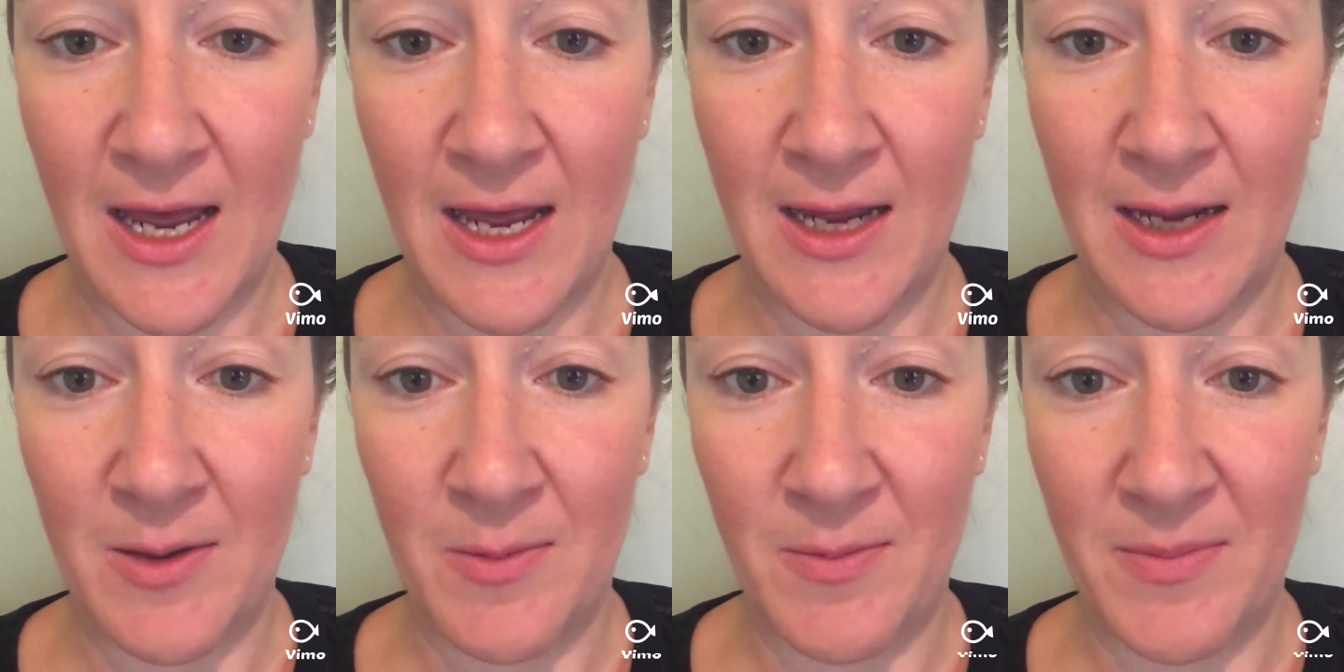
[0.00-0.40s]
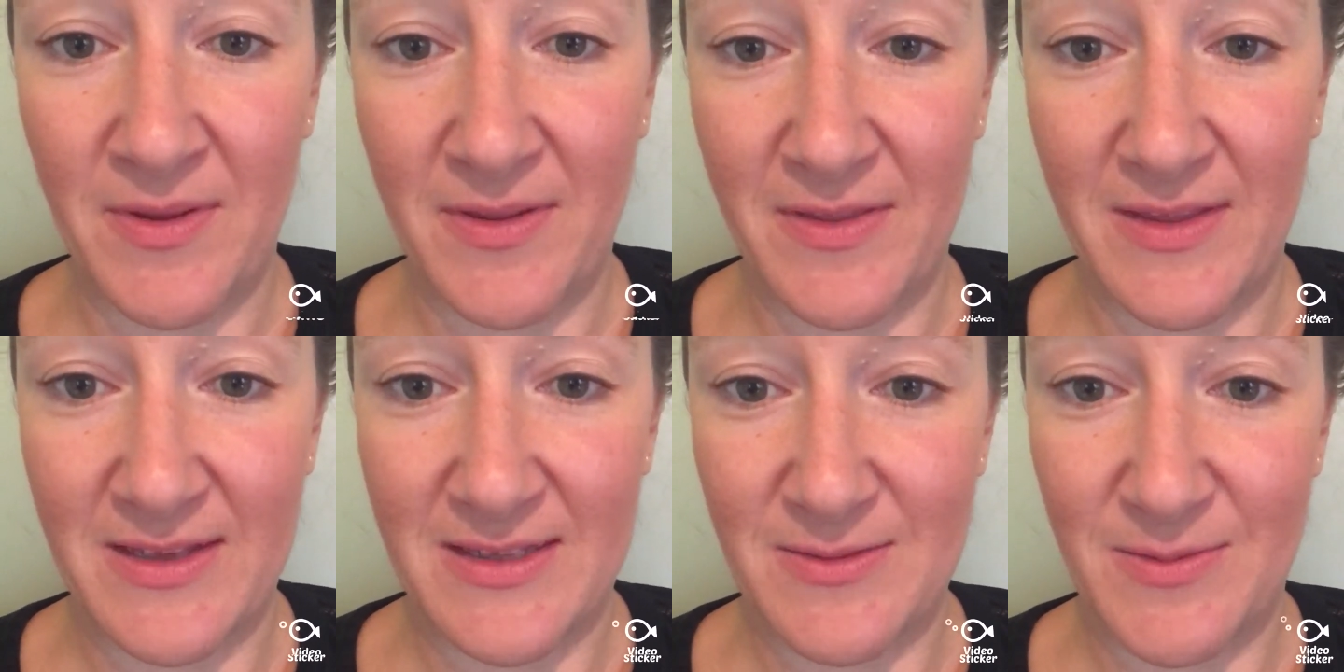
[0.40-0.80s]
Um,
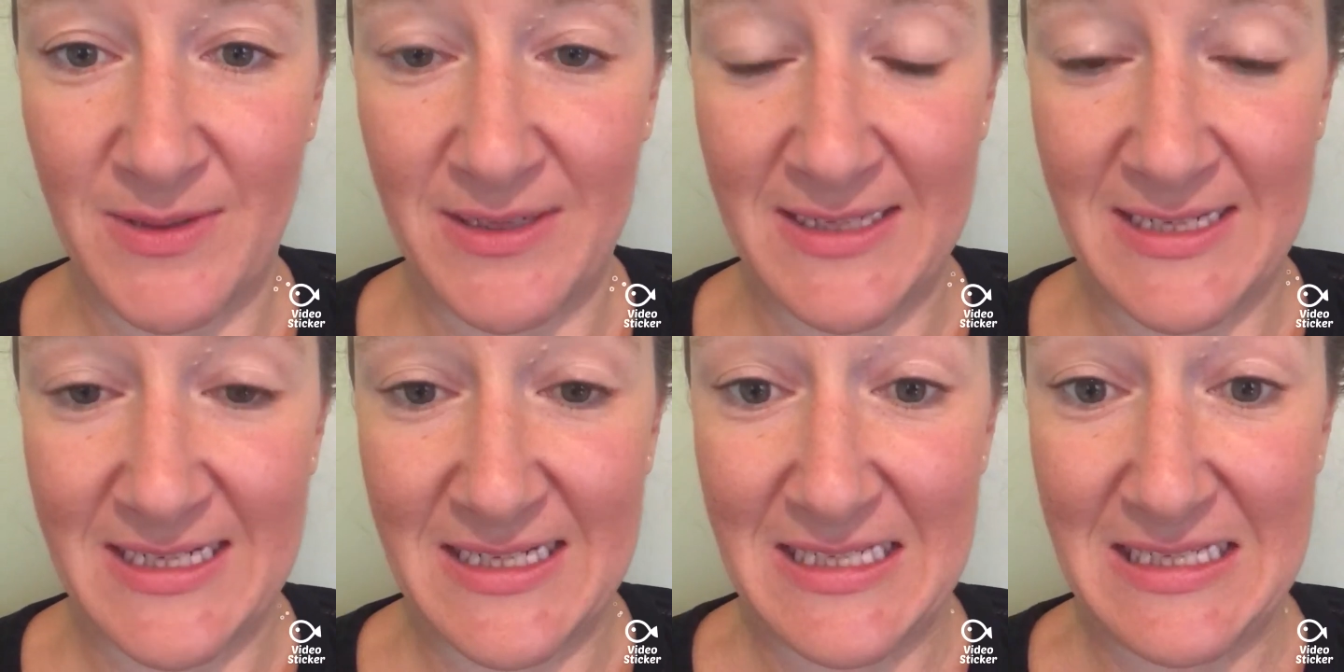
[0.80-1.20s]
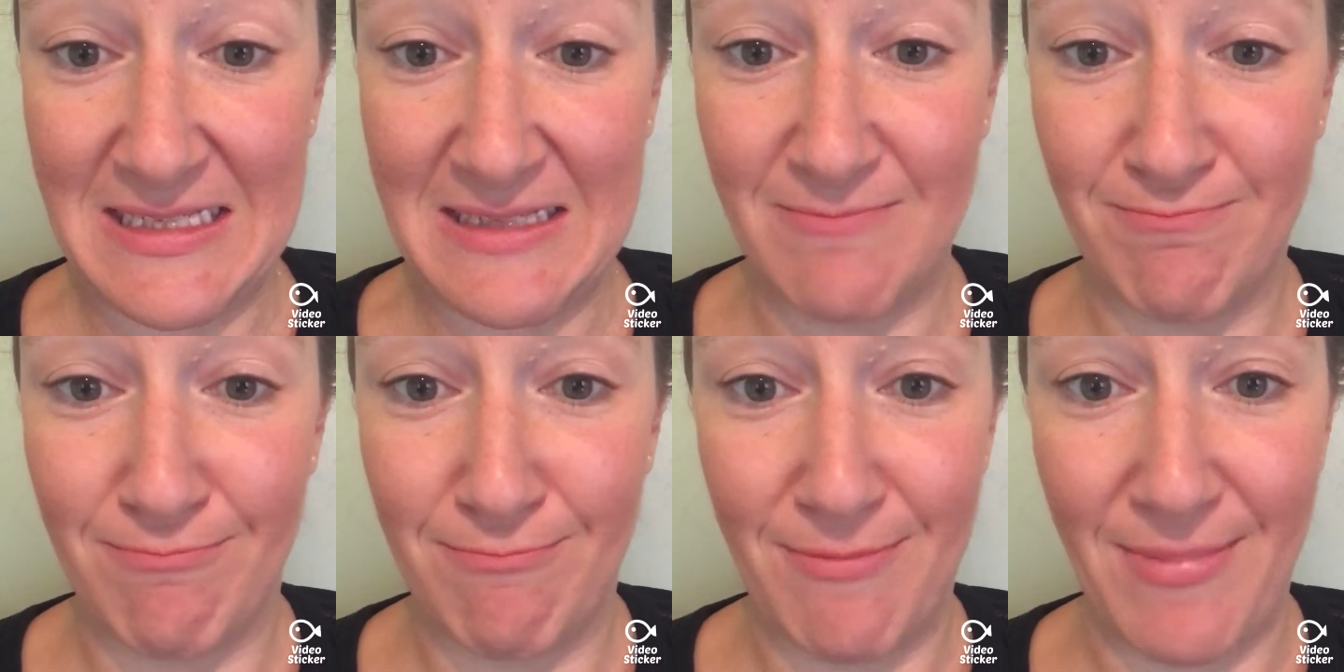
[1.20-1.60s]
but this one is
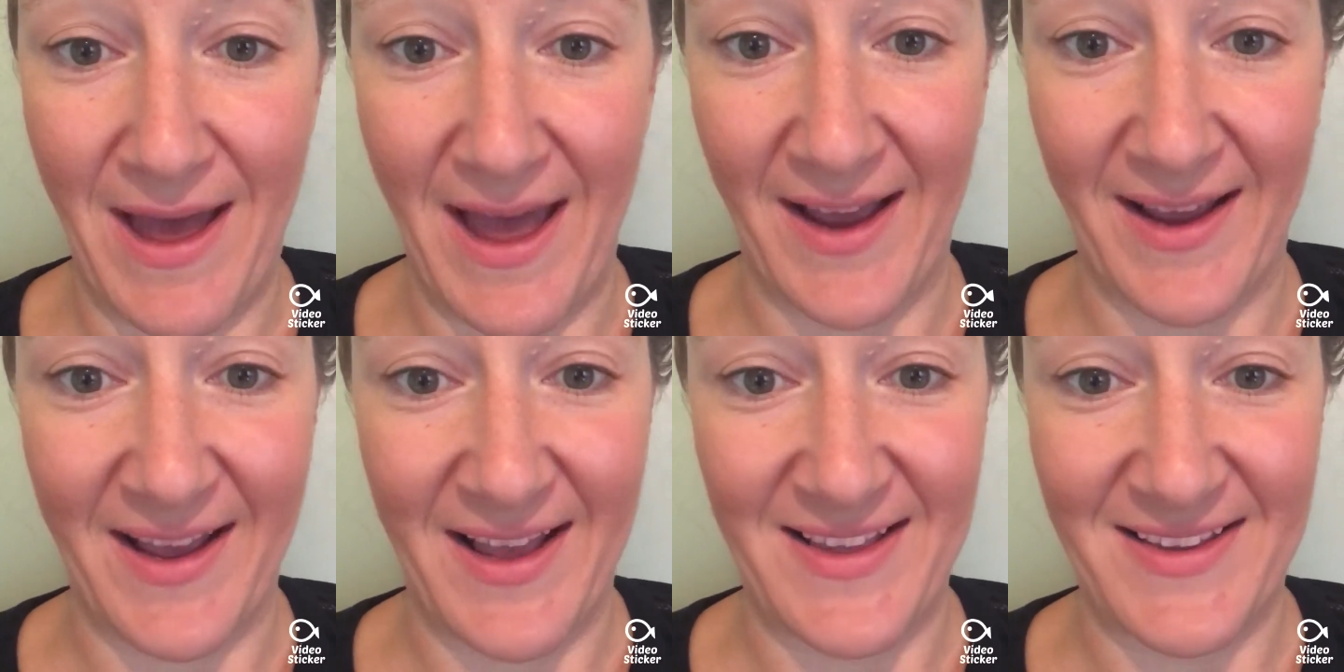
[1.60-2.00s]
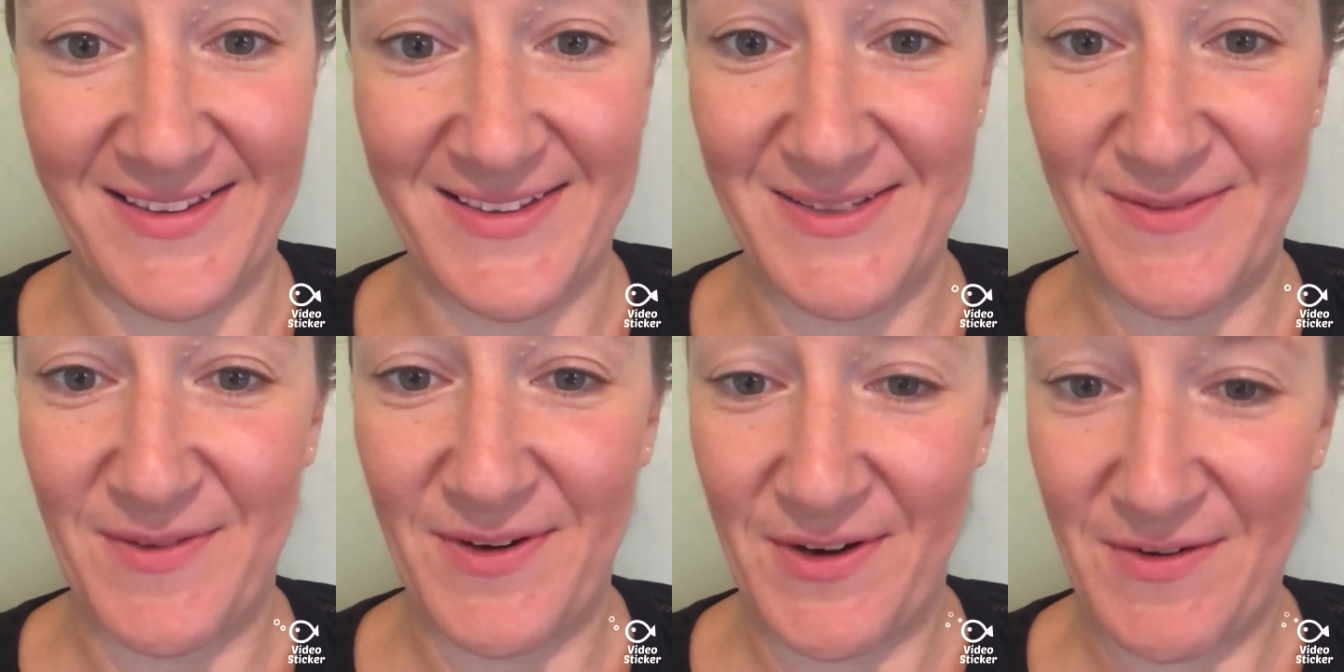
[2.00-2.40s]
back and
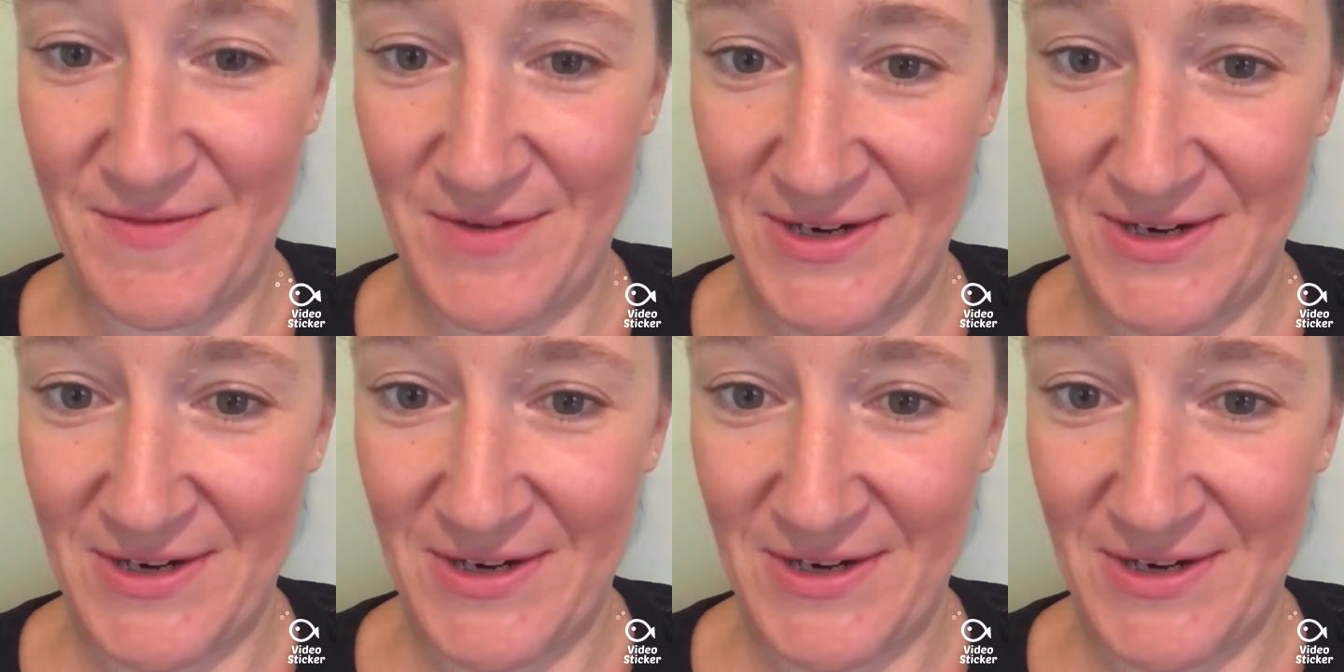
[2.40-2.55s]
it's very,